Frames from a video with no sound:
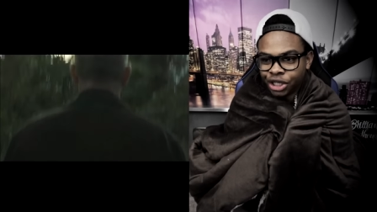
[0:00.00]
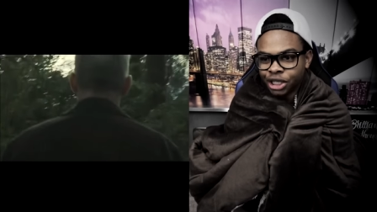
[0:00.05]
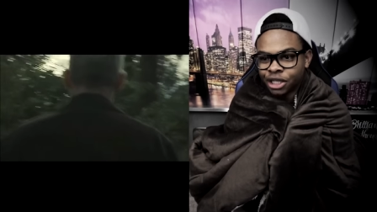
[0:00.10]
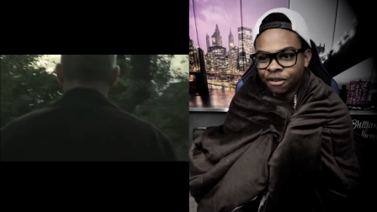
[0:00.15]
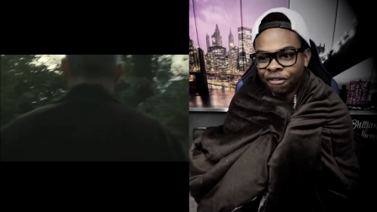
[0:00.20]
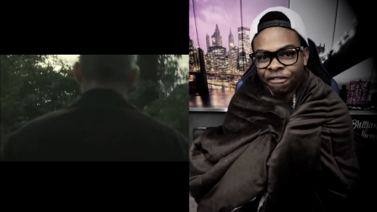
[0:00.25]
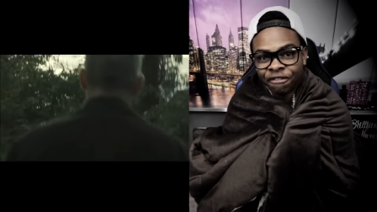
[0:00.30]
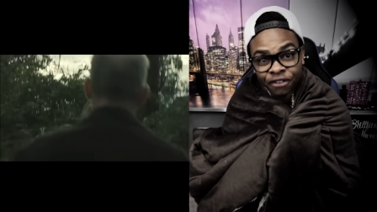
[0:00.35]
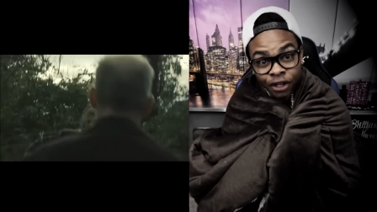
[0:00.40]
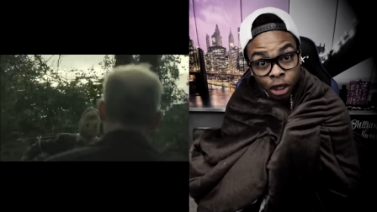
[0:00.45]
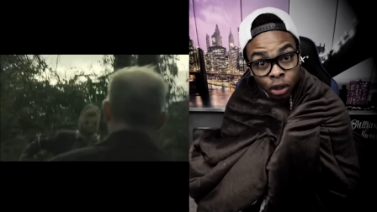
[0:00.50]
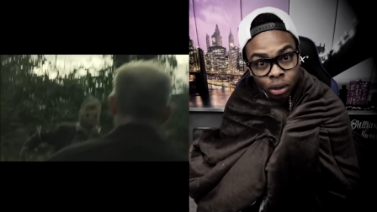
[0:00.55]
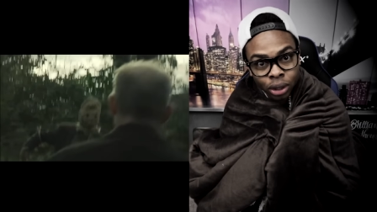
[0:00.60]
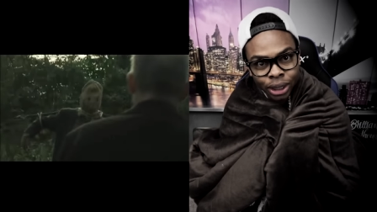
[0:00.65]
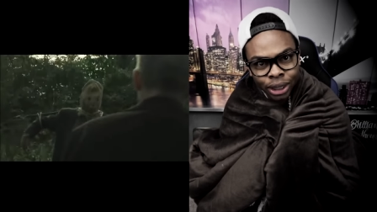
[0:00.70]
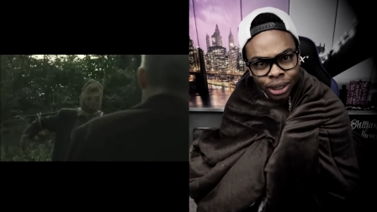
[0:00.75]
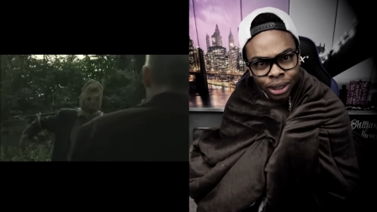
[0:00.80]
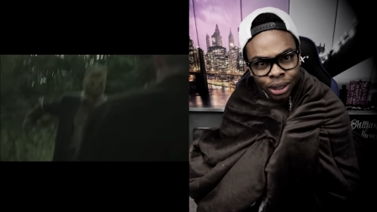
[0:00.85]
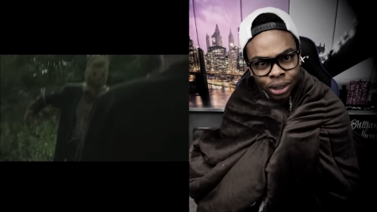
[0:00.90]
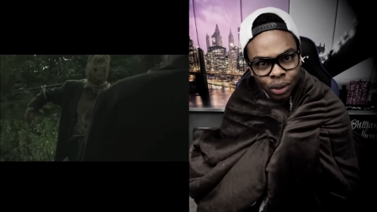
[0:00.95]
just
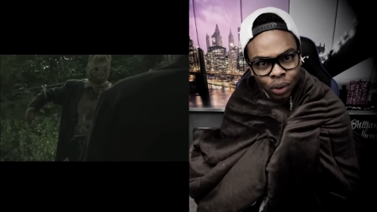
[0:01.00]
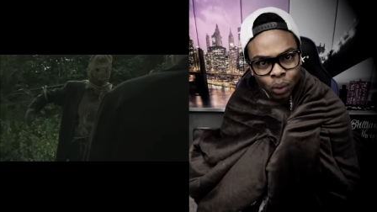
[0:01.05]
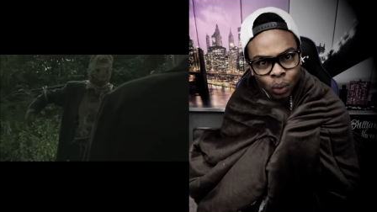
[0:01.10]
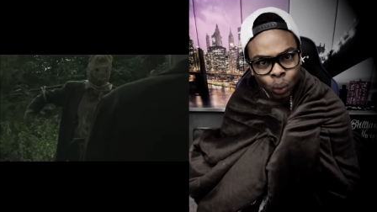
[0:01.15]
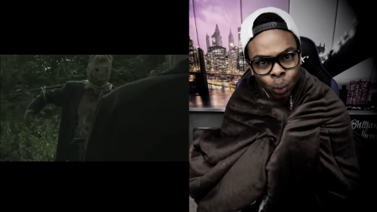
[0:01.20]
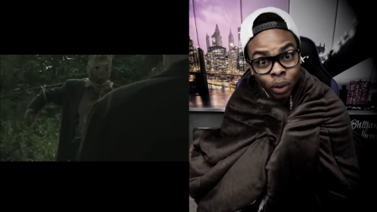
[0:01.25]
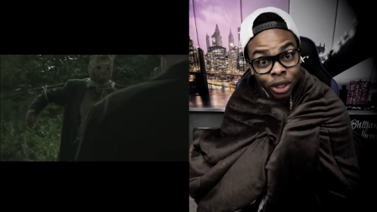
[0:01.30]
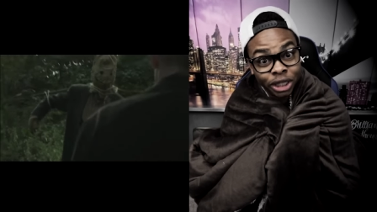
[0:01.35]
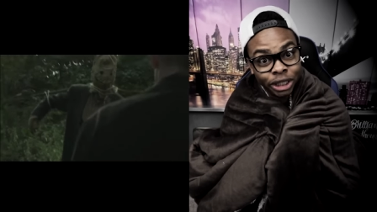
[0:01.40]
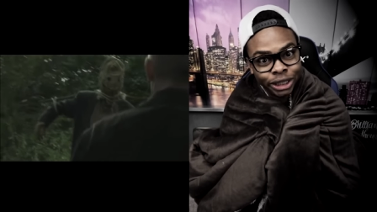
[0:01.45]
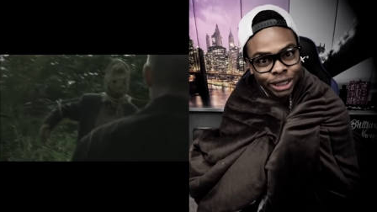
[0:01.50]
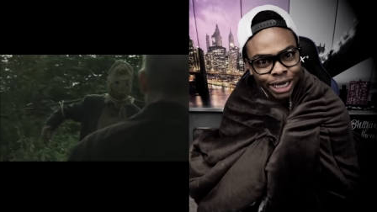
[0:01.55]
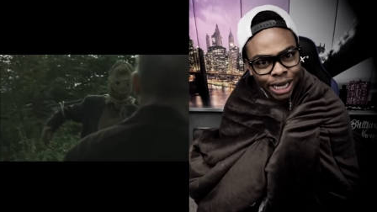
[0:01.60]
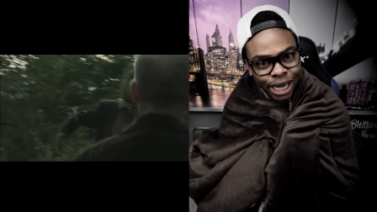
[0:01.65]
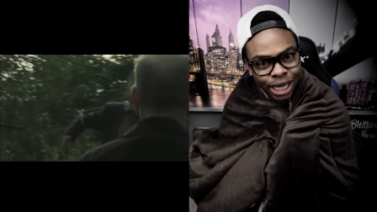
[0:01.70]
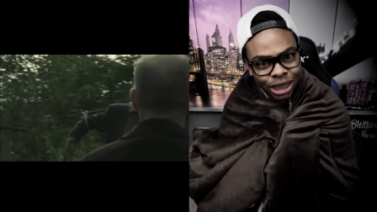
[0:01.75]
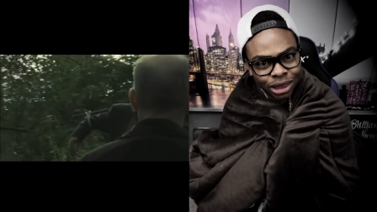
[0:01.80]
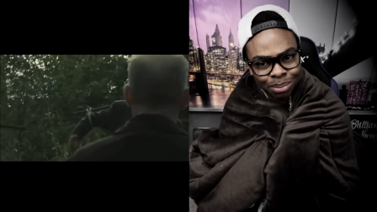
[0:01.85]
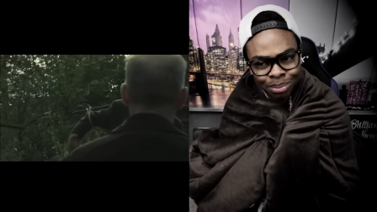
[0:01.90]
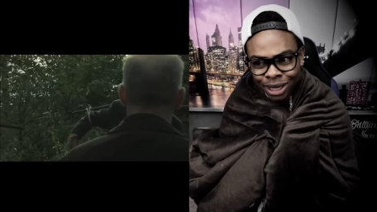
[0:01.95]
flirting with
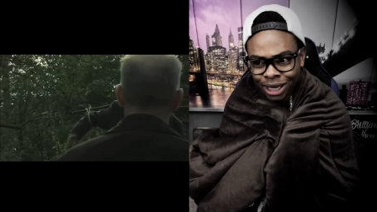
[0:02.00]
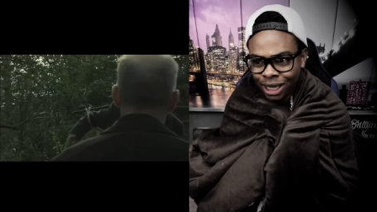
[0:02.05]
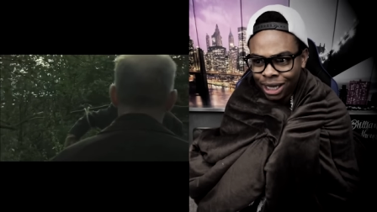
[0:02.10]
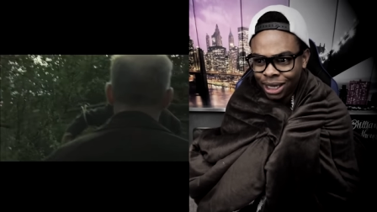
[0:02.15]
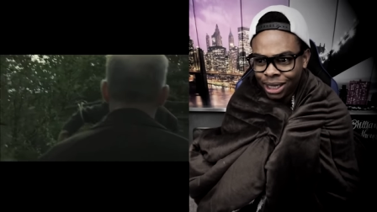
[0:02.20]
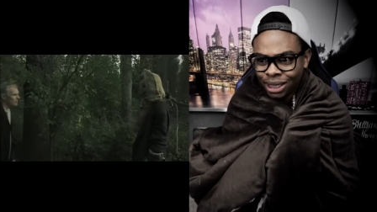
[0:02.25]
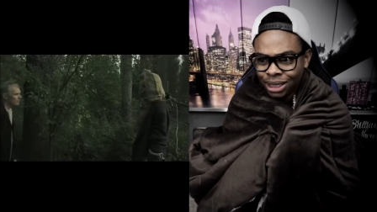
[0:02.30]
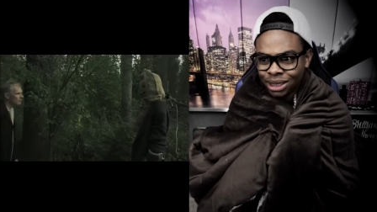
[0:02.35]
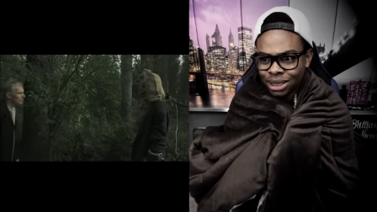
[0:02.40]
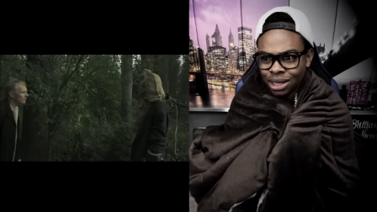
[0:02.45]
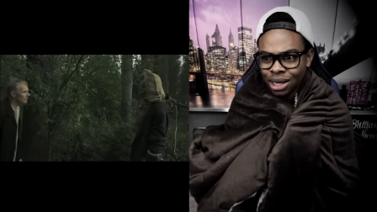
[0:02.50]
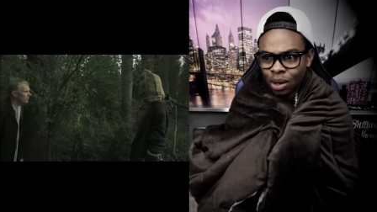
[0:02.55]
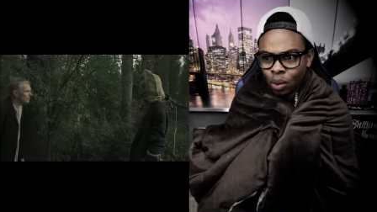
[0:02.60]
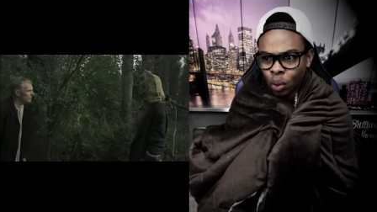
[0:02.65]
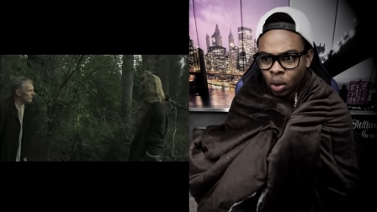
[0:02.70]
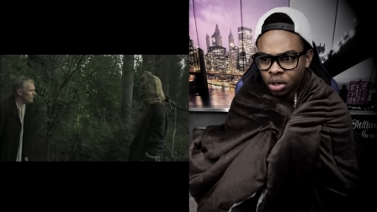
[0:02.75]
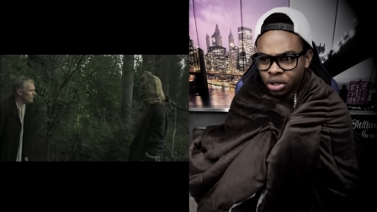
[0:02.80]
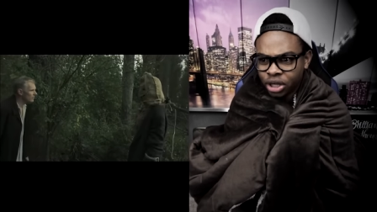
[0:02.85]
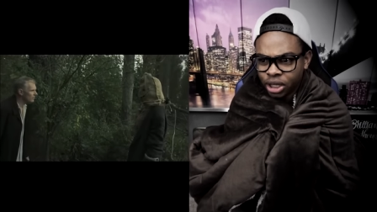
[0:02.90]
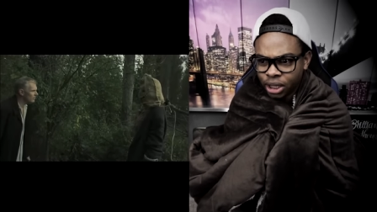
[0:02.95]
death, man. It's not
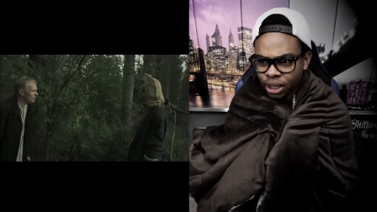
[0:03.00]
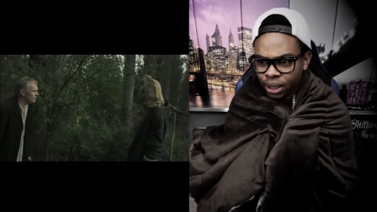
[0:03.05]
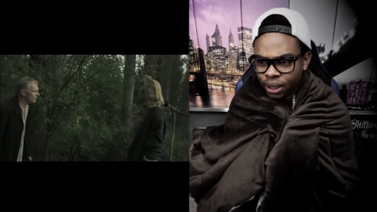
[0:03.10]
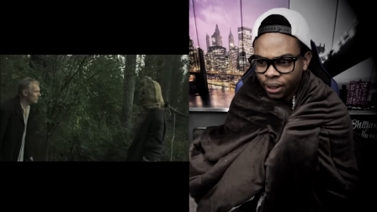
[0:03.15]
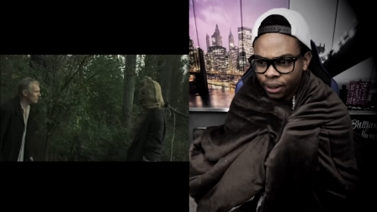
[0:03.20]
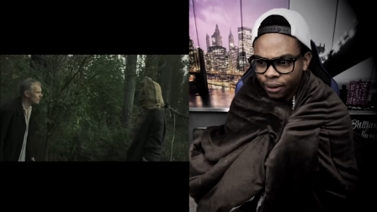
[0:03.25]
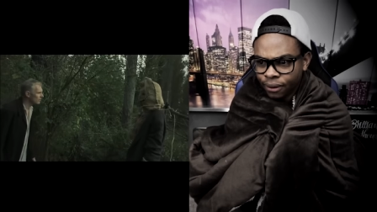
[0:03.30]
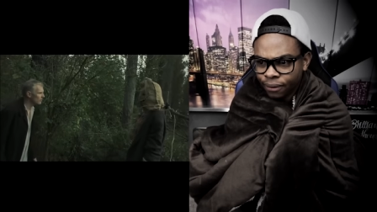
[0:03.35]
worth it.